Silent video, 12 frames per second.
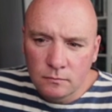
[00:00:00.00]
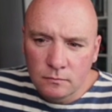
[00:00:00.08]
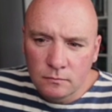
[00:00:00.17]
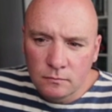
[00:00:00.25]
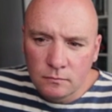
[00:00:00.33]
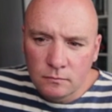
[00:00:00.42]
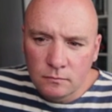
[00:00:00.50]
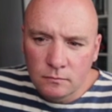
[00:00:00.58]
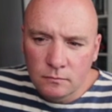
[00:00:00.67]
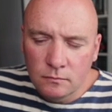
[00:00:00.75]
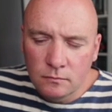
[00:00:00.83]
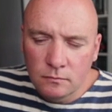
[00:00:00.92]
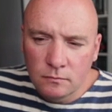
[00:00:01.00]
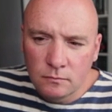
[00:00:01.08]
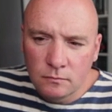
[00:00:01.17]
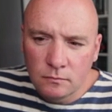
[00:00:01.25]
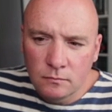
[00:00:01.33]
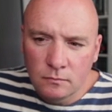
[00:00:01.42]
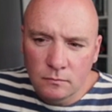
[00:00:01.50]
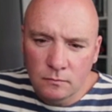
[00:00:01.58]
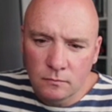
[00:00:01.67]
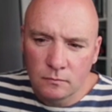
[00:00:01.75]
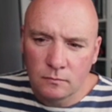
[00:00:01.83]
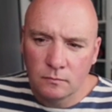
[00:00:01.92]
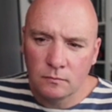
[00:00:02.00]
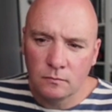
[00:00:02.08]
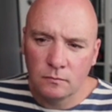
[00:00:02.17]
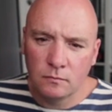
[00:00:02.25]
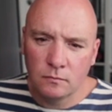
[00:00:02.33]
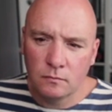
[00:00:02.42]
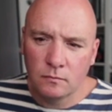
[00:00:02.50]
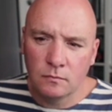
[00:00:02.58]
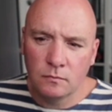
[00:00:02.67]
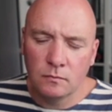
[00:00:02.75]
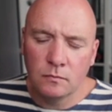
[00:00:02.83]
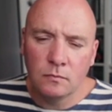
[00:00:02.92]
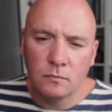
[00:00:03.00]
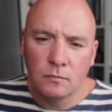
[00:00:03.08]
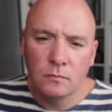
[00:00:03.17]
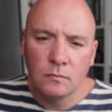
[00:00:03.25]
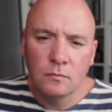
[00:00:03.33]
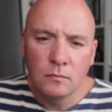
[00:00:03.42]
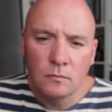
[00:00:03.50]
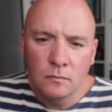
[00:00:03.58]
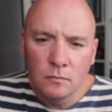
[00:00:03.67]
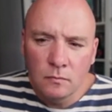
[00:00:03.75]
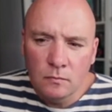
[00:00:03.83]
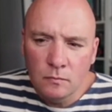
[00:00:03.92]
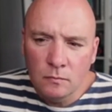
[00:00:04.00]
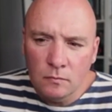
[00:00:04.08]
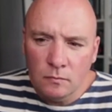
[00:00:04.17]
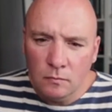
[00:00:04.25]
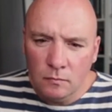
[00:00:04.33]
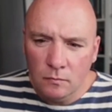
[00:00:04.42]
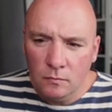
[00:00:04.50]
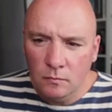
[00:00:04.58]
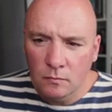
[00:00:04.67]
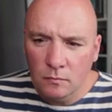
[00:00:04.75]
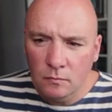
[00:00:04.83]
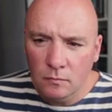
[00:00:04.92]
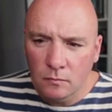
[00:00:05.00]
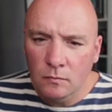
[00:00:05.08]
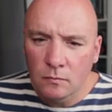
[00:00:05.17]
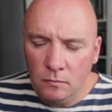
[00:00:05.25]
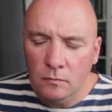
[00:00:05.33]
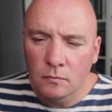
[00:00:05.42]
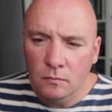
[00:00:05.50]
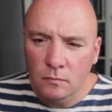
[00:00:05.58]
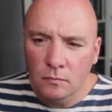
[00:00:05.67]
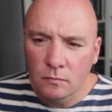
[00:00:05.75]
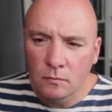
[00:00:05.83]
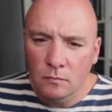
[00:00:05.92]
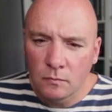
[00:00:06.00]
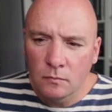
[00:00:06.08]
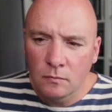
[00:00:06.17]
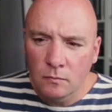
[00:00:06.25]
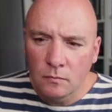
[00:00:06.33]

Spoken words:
No words are spoken by the person on screen.